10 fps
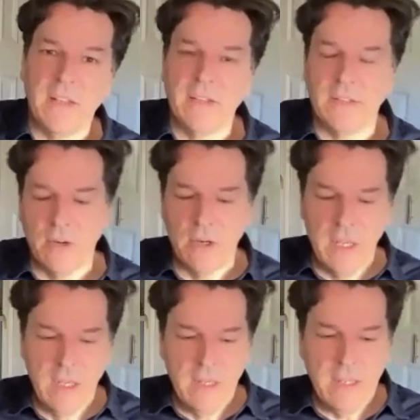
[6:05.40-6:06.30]
And so
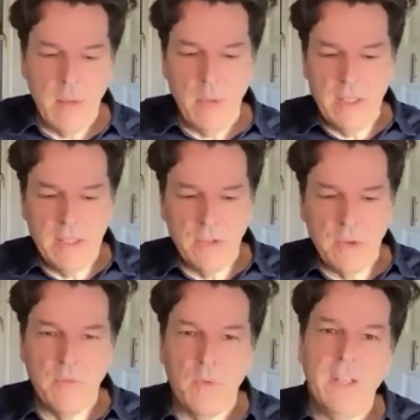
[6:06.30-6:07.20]
Damelas is
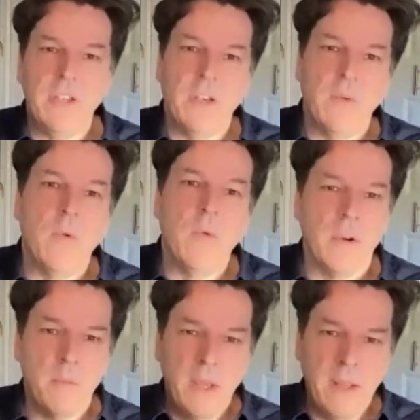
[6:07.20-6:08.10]
sort of waging a
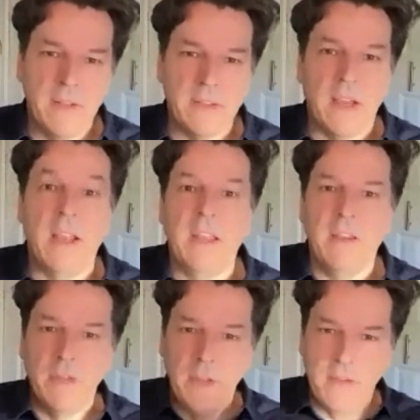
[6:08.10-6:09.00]
war inside,
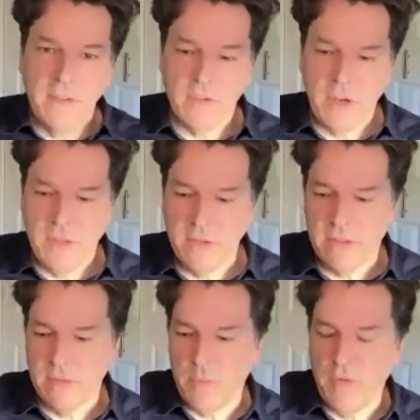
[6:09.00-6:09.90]
even as he's trying to
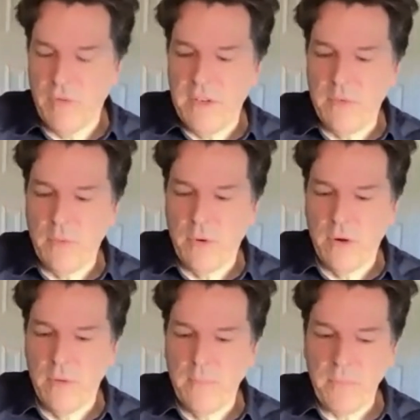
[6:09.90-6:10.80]
prevent a
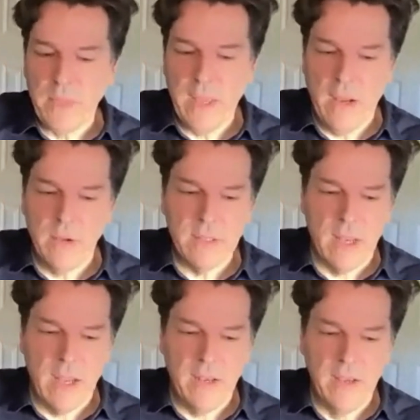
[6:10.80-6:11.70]
war
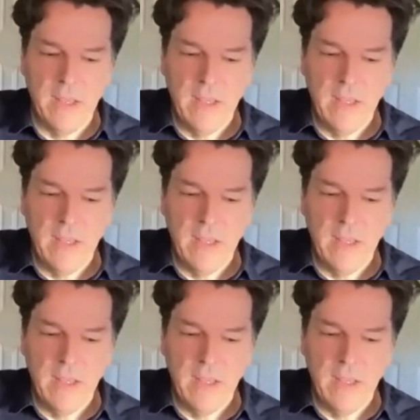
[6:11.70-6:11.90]
outside.